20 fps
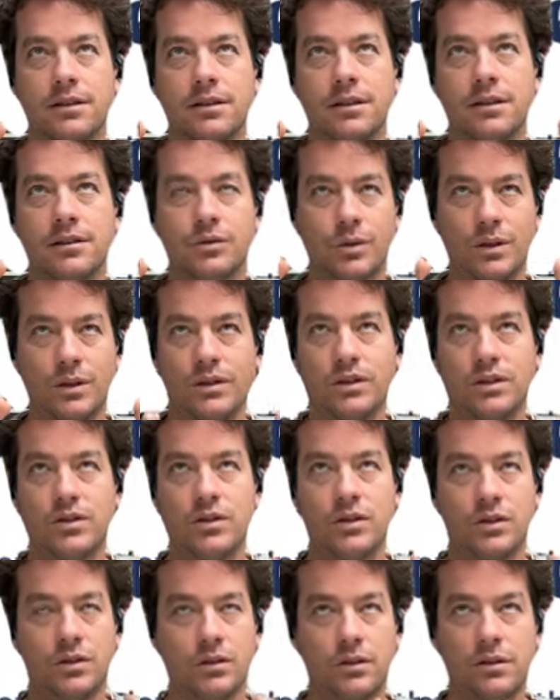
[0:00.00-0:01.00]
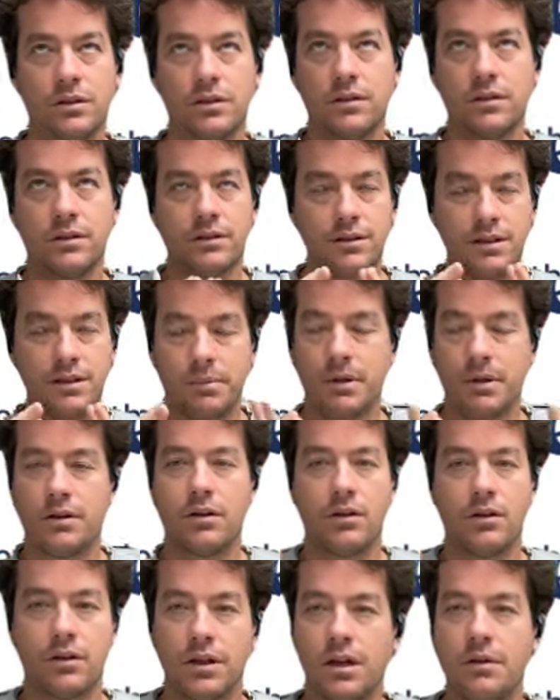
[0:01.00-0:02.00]
a traditional,
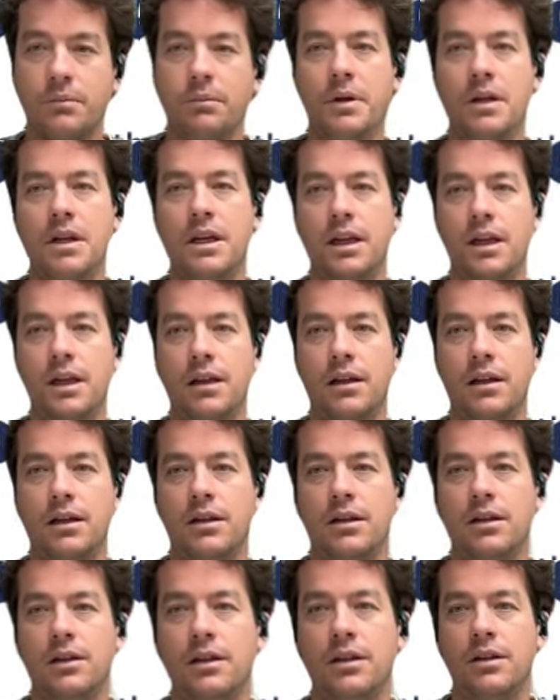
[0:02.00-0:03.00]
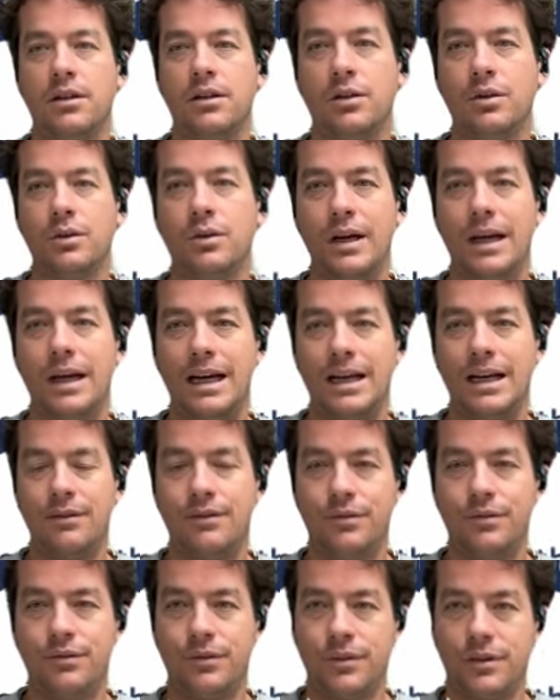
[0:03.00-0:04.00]
typical company, you have
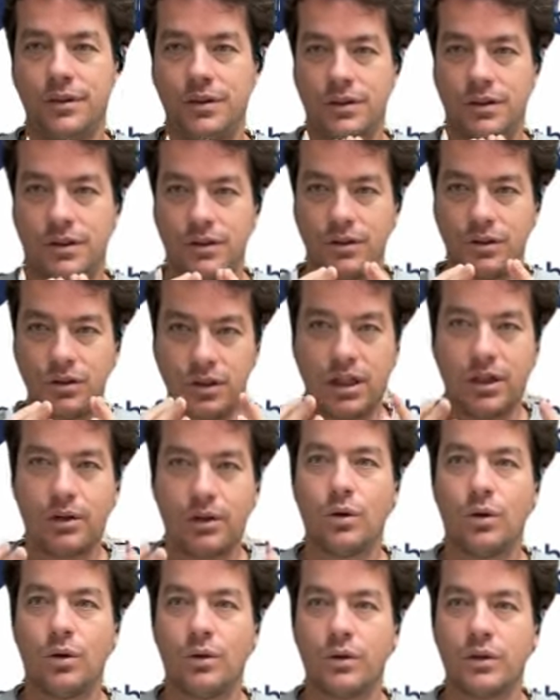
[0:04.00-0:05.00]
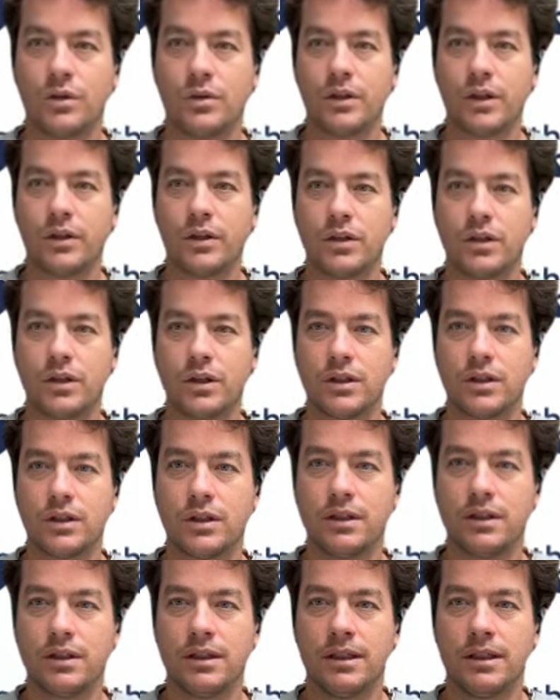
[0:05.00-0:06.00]
a shareholder structure,
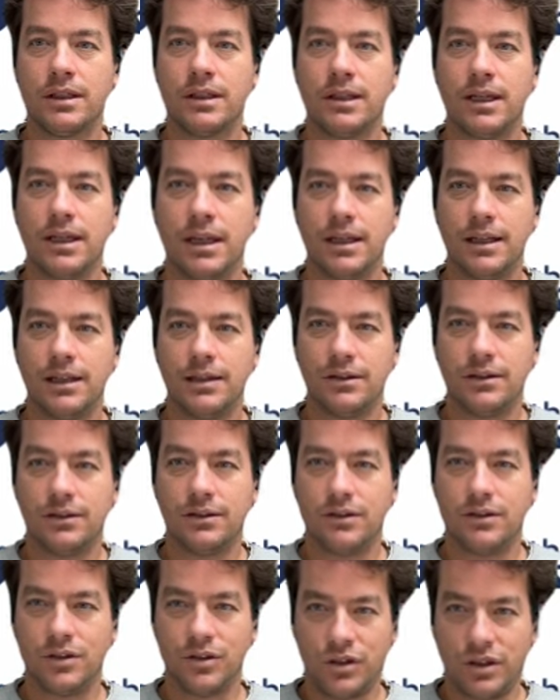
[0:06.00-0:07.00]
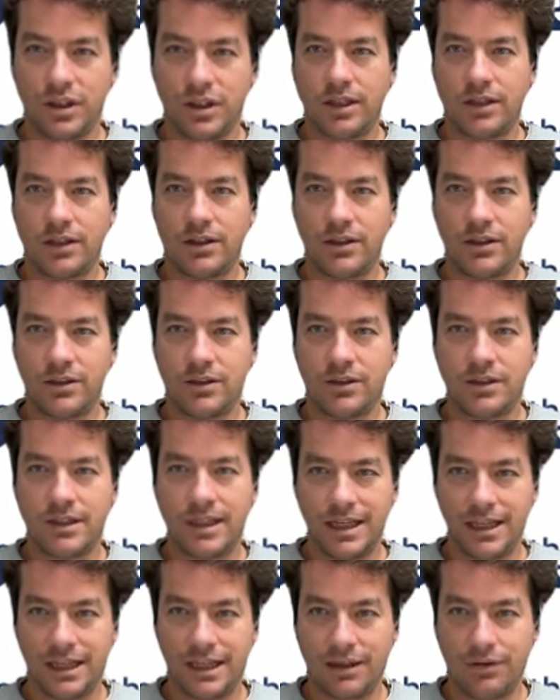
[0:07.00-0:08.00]
and the shares,
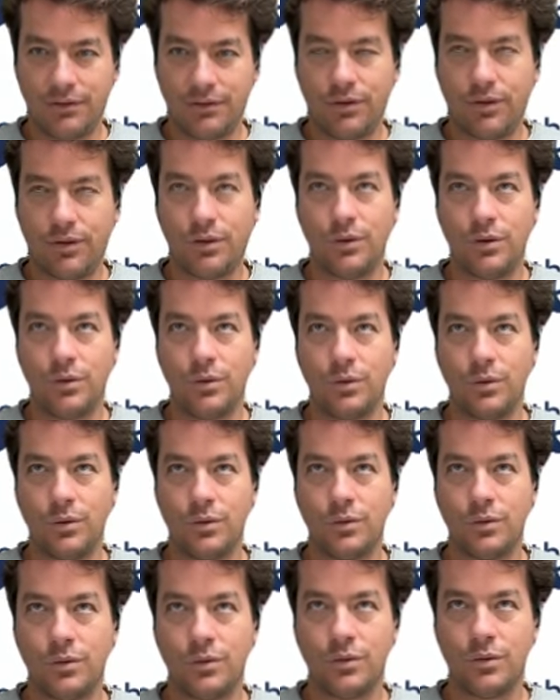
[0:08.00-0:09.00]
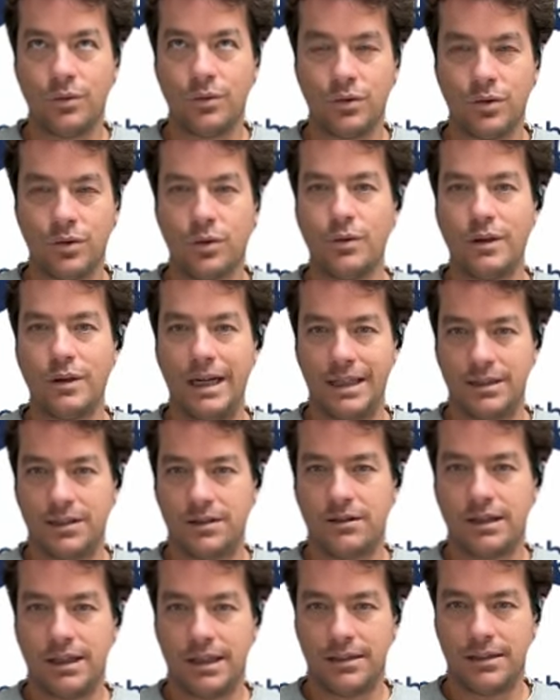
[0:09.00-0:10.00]
they give you two rights,
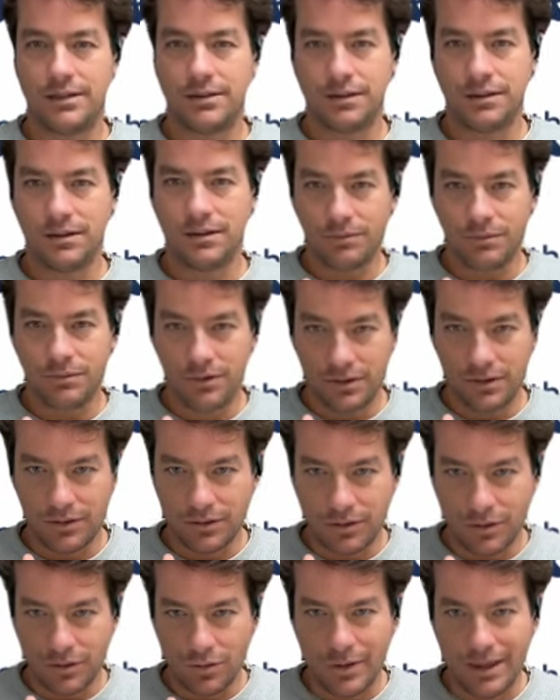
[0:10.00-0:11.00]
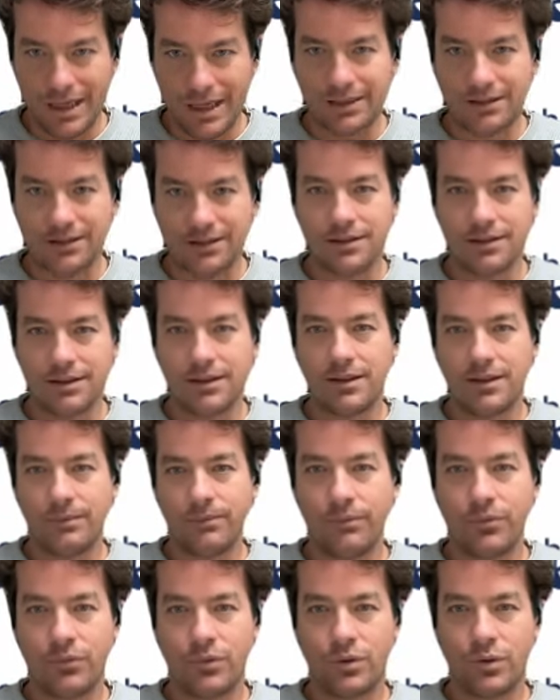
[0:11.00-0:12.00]
right? The right
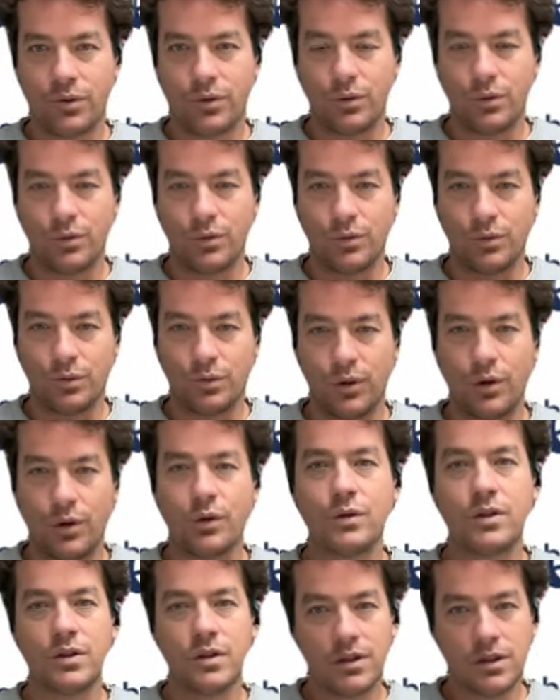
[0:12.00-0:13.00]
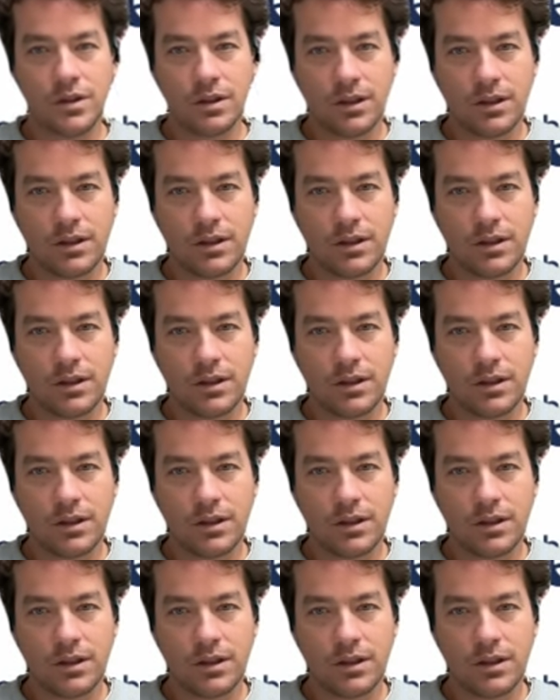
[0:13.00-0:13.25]
to vote